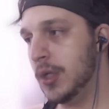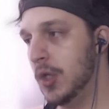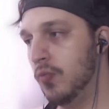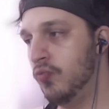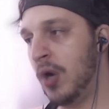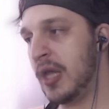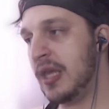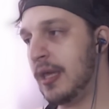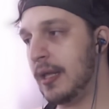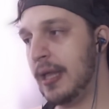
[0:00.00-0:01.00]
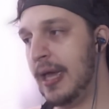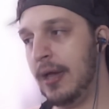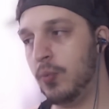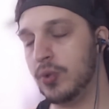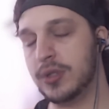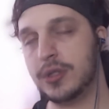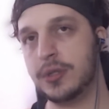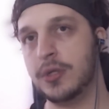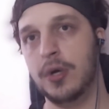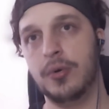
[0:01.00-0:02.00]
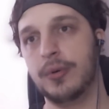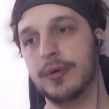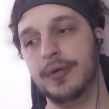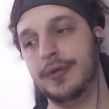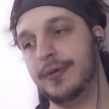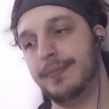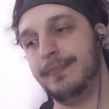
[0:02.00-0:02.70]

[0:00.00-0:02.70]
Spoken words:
The writing there was so good.